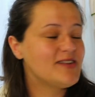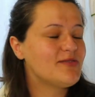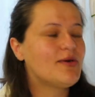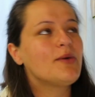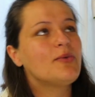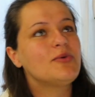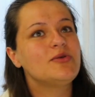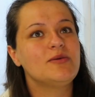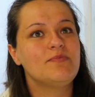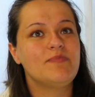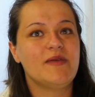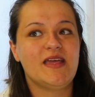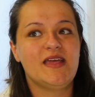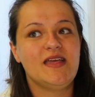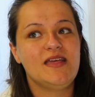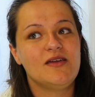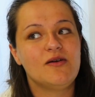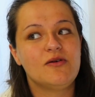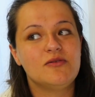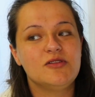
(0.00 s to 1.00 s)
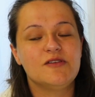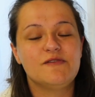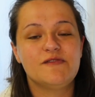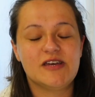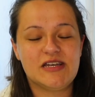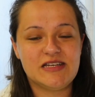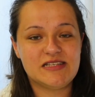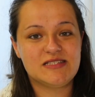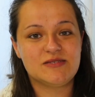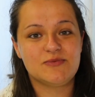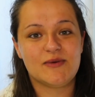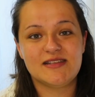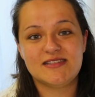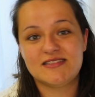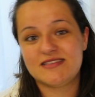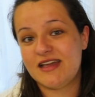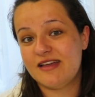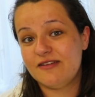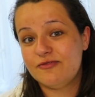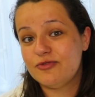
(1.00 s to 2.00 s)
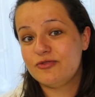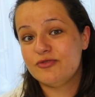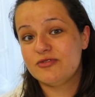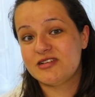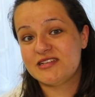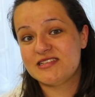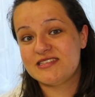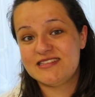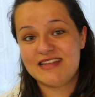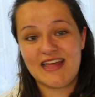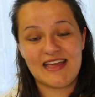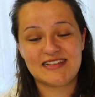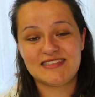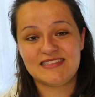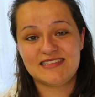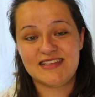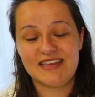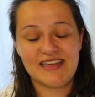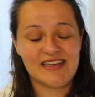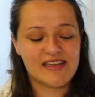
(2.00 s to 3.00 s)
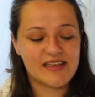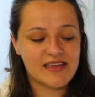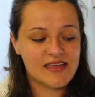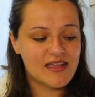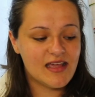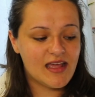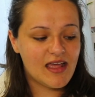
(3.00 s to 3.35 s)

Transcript: do I wanna be on the first Wednesday of August next year?